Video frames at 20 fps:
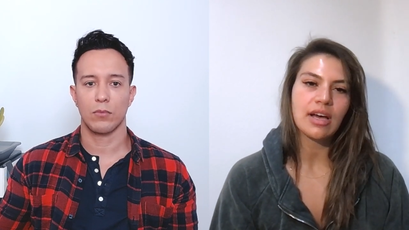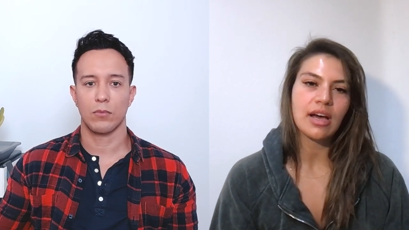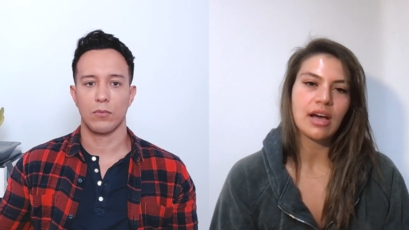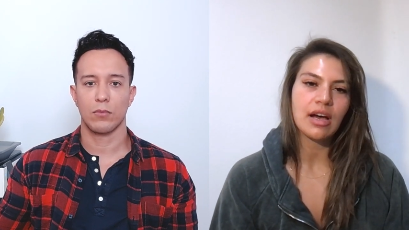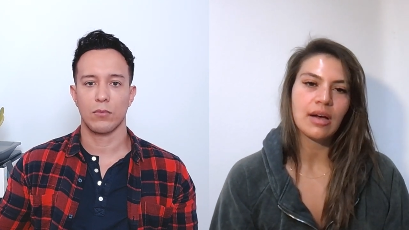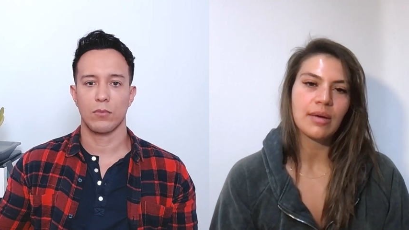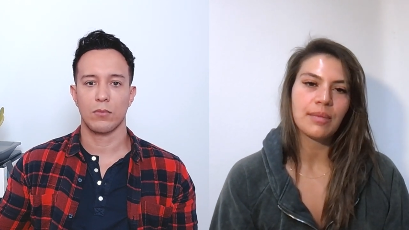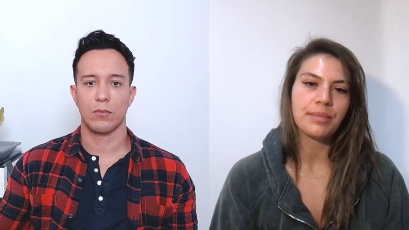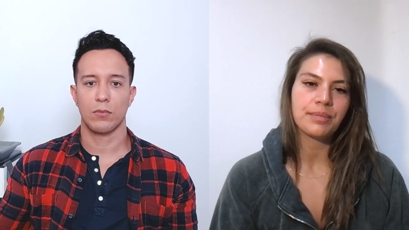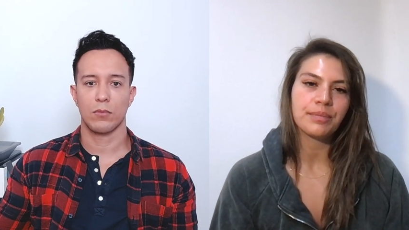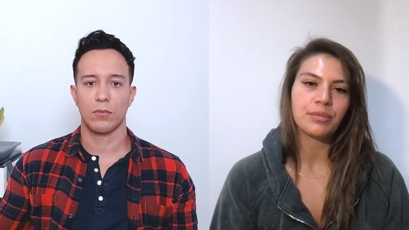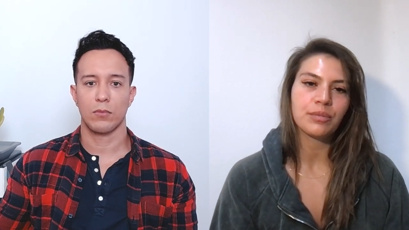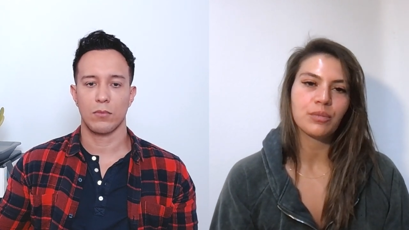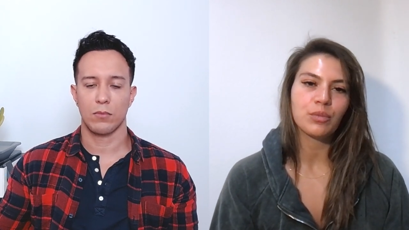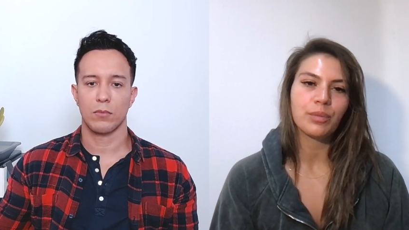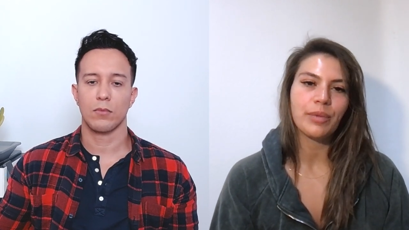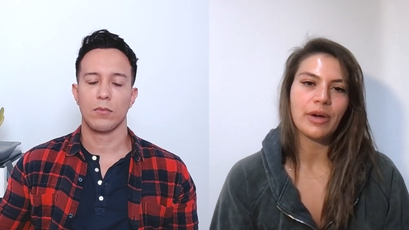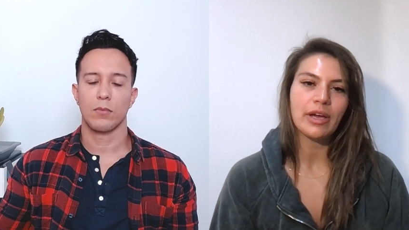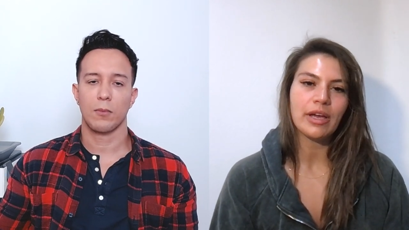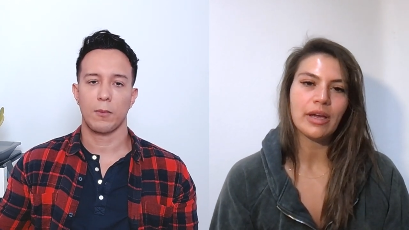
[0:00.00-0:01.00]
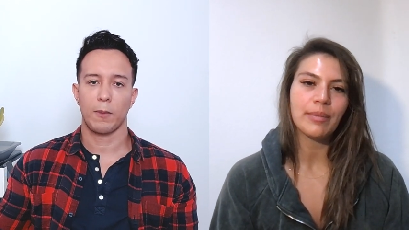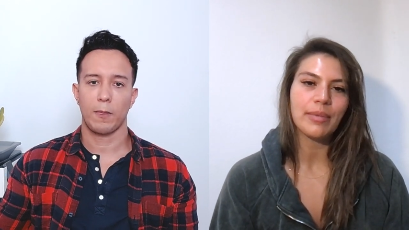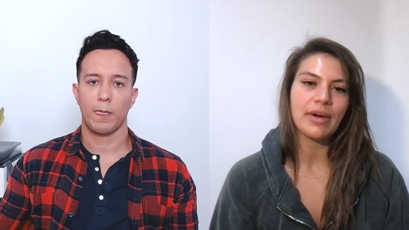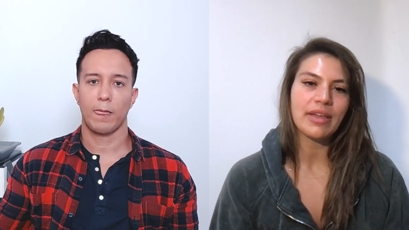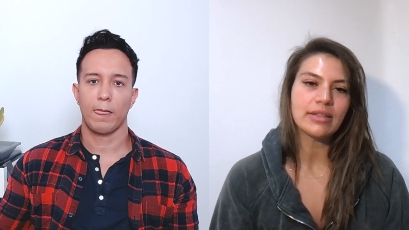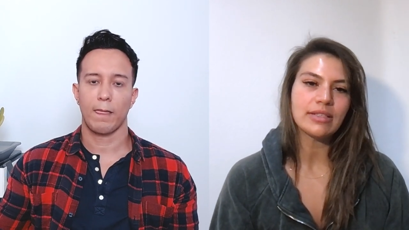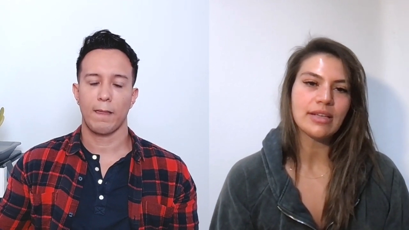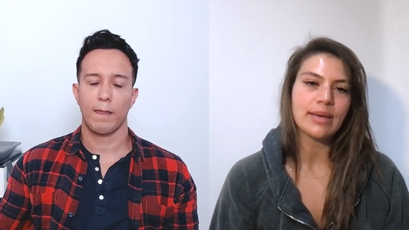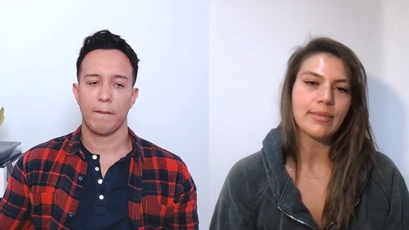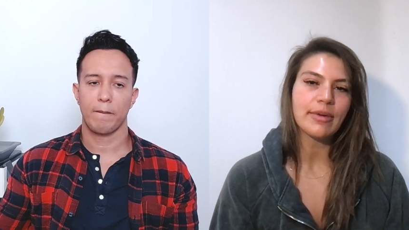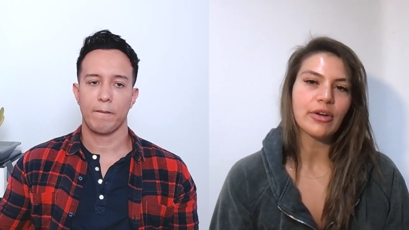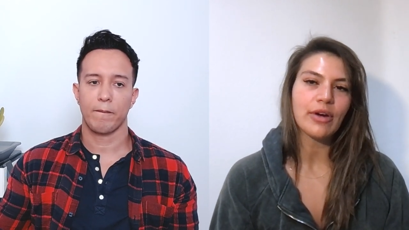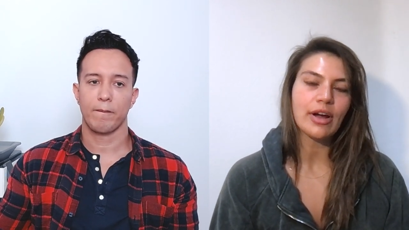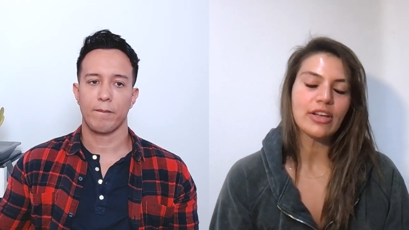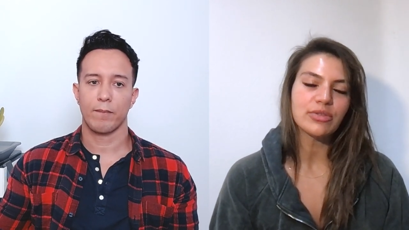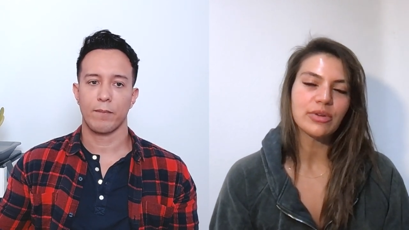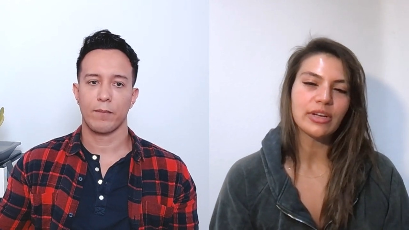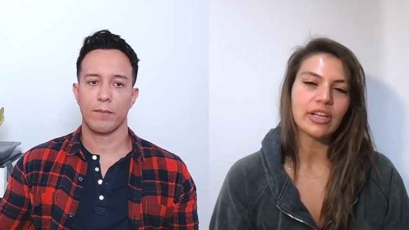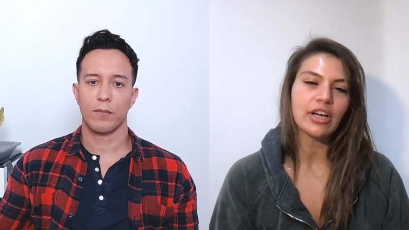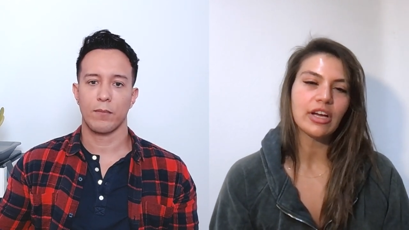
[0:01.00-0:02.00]
Speaker 1: Um, but by the time I
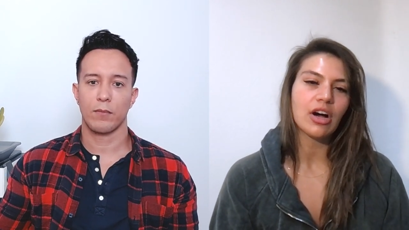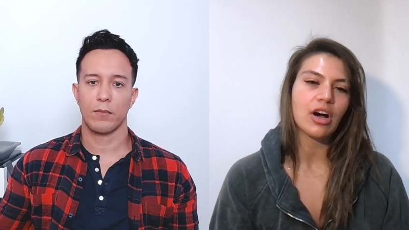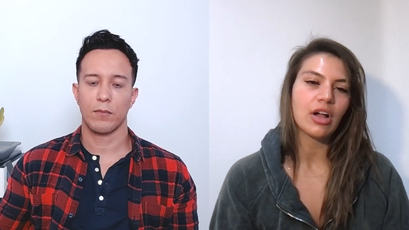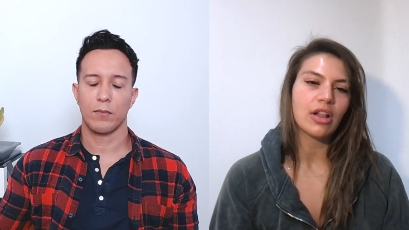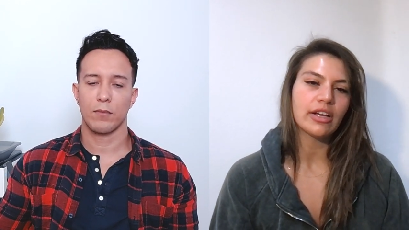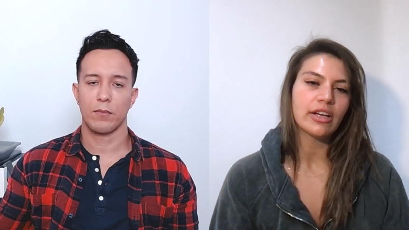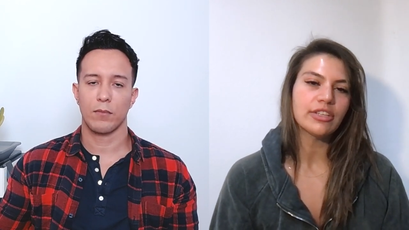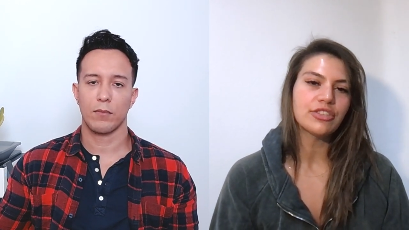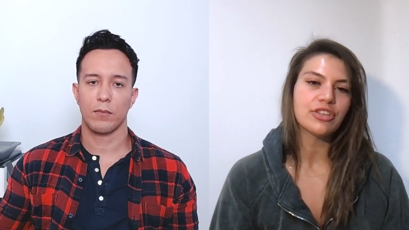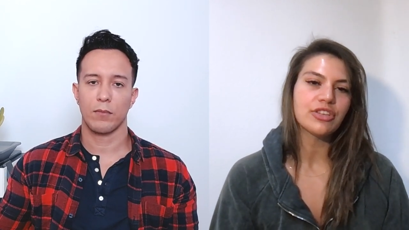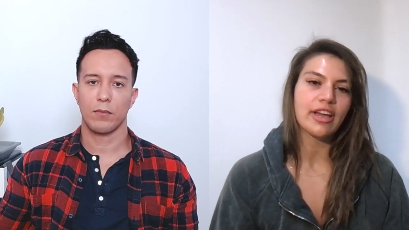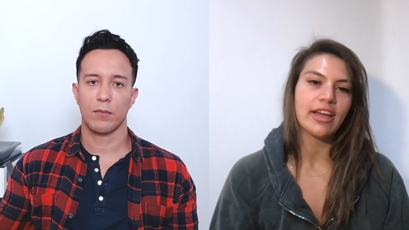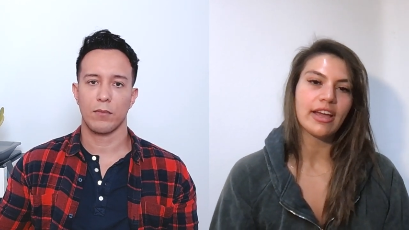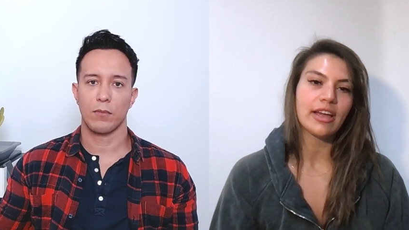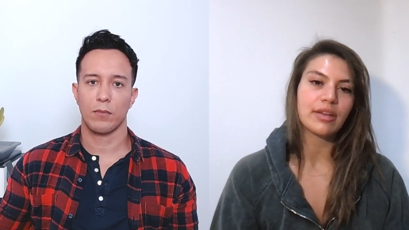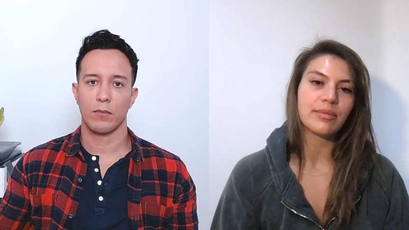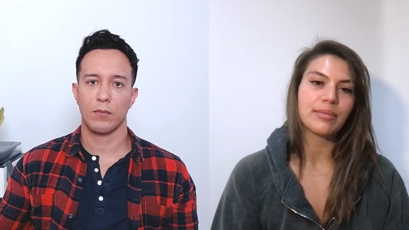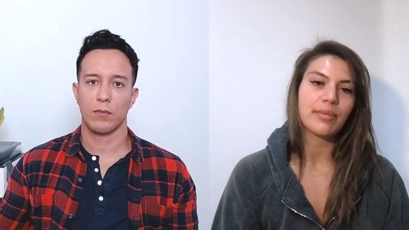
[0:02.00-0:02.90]
graduated college and